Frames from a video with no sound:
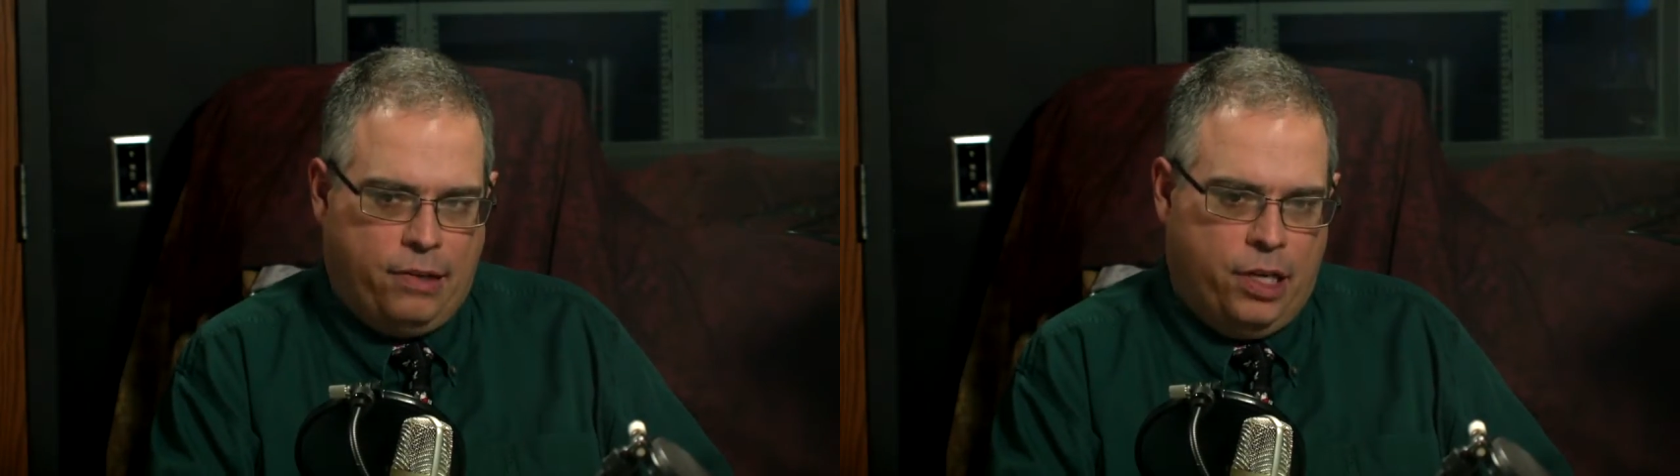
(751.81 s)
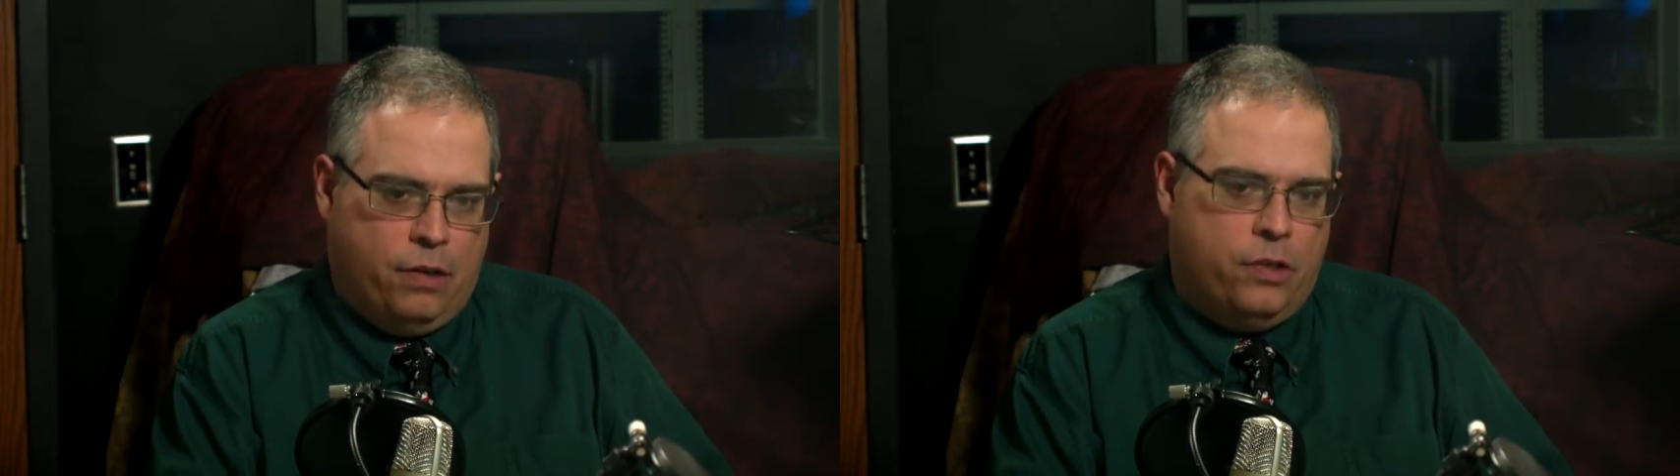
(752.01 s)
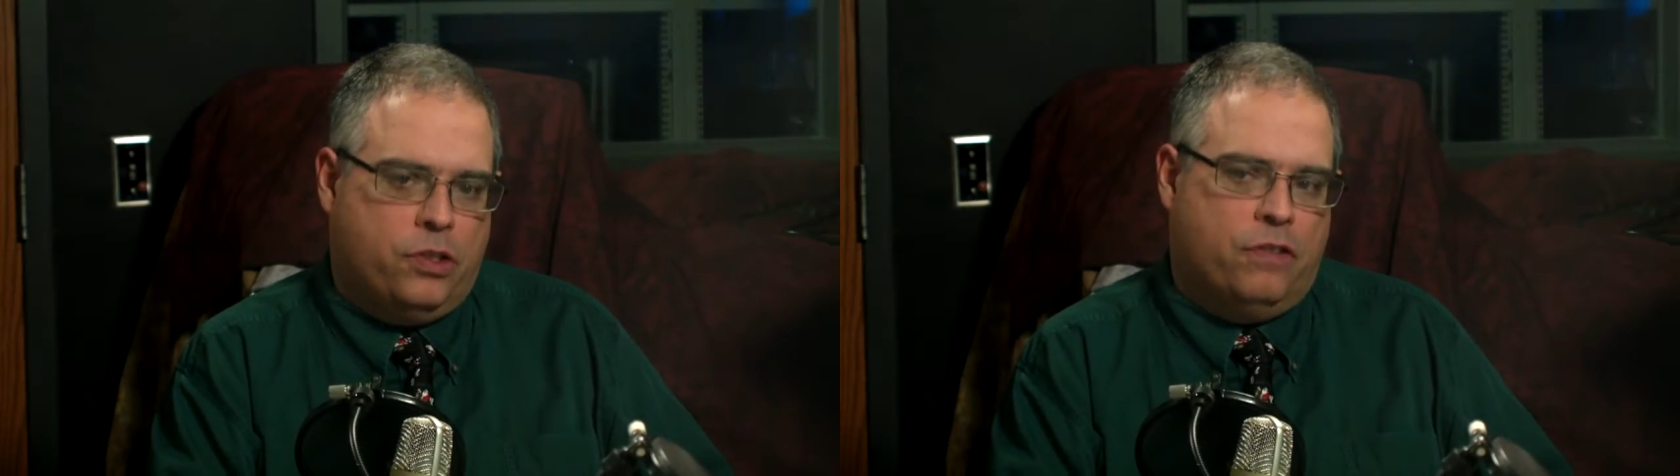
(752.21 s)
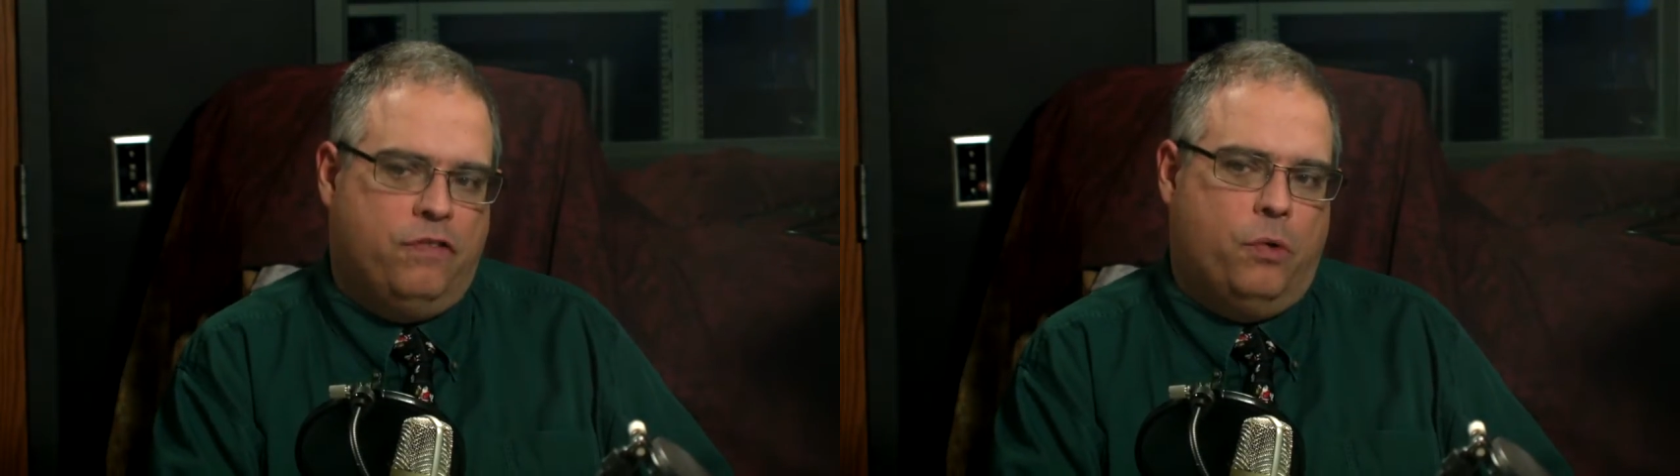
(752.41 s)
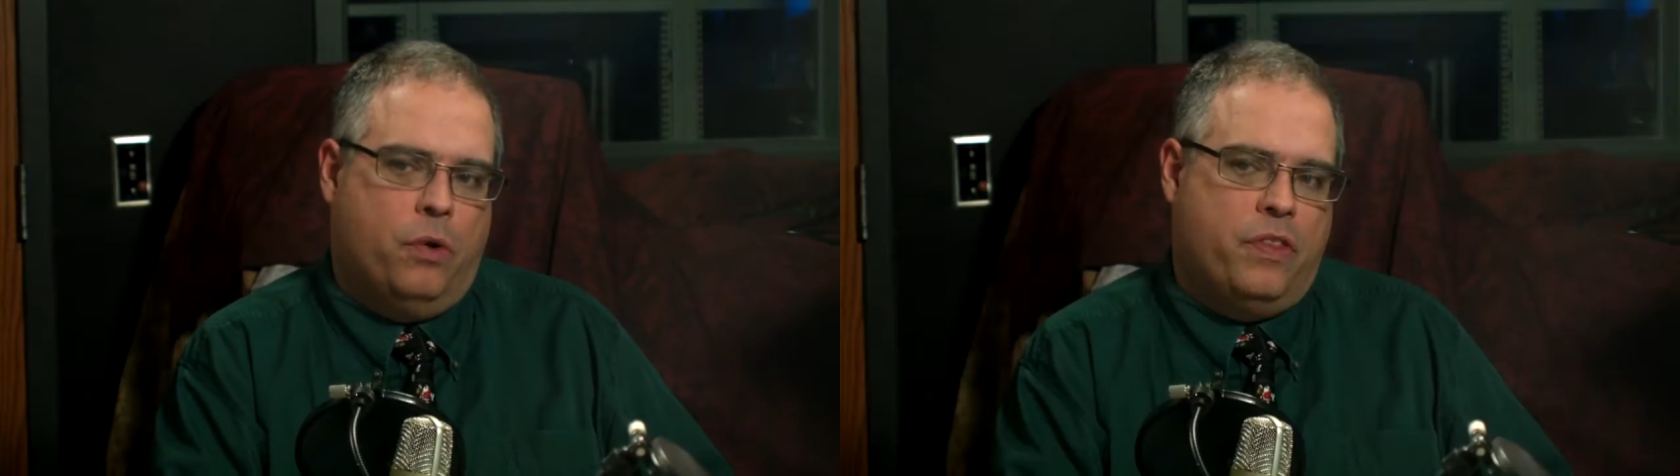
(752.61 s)
character
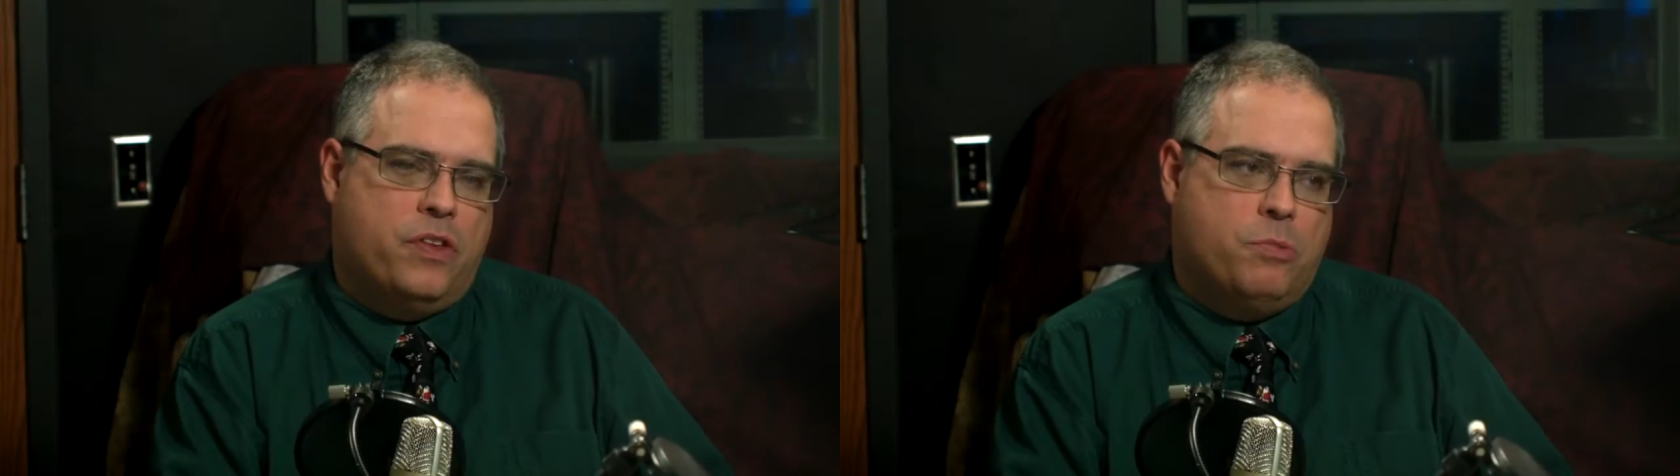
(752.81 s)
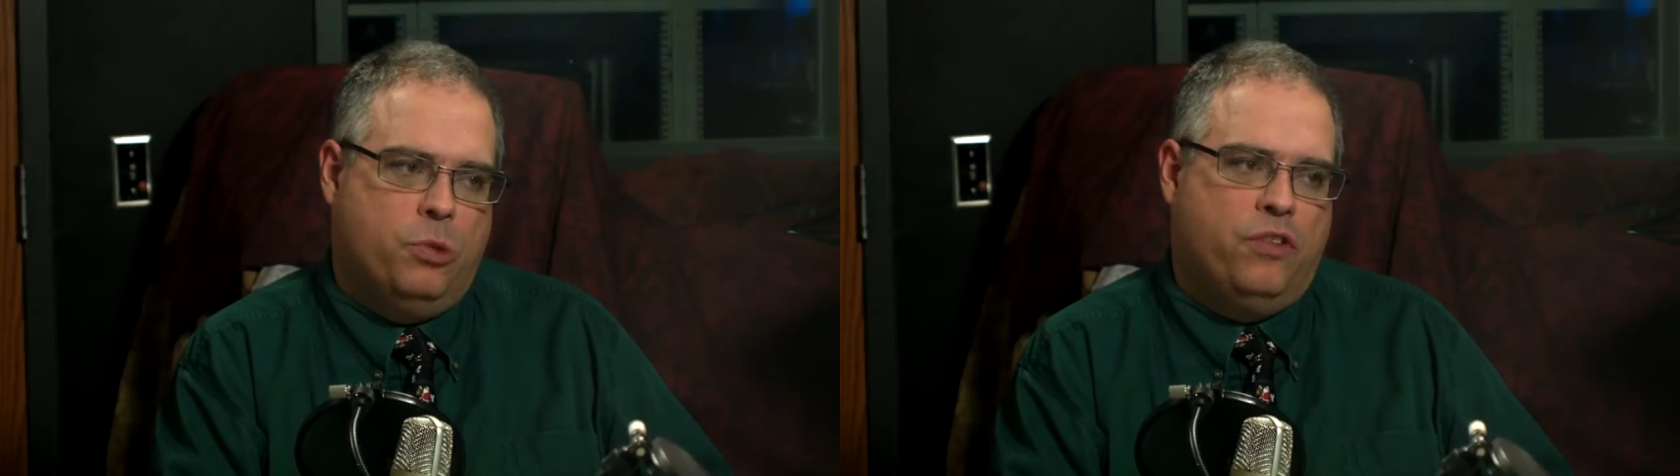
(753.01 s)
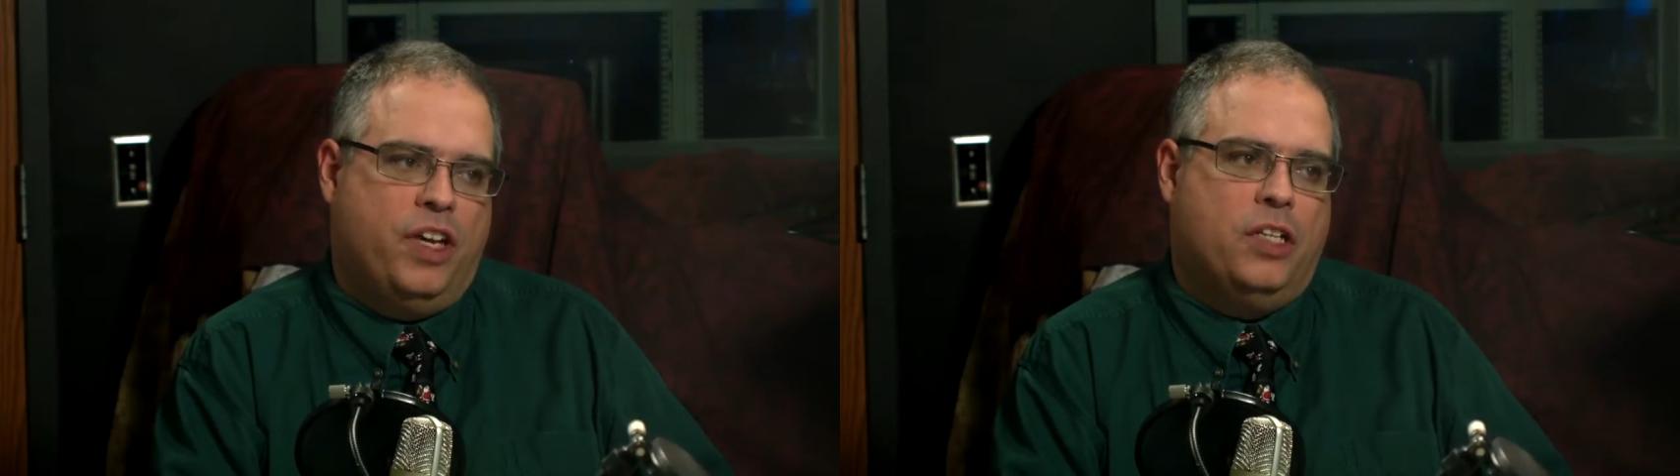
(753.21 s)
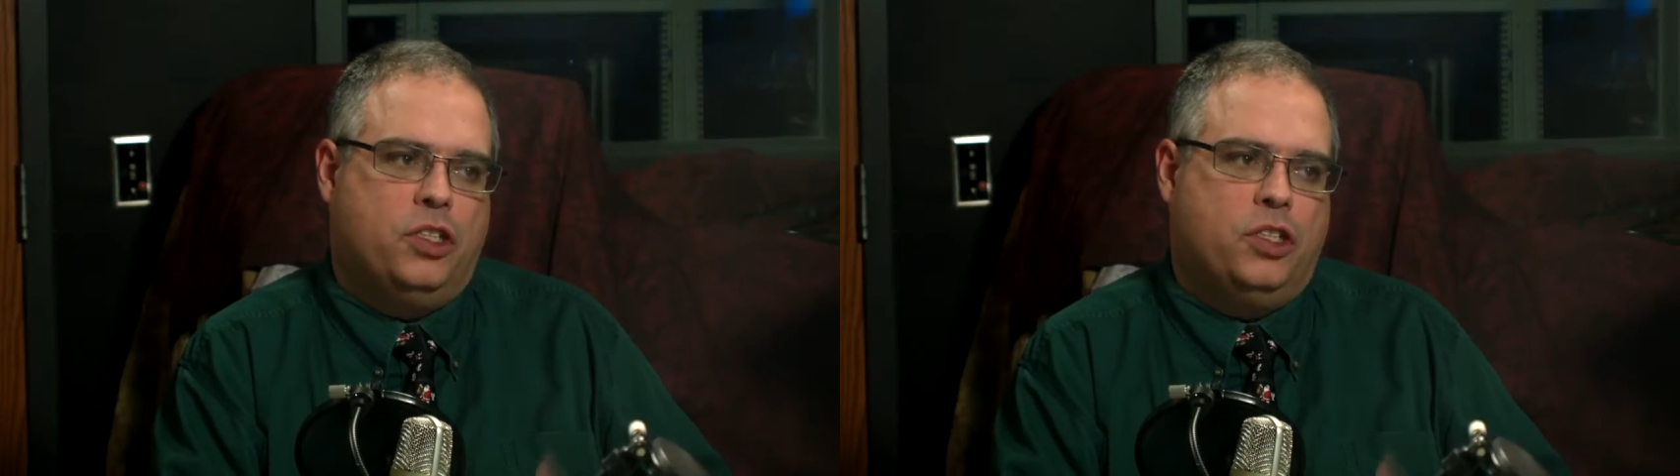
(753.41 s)
for this movie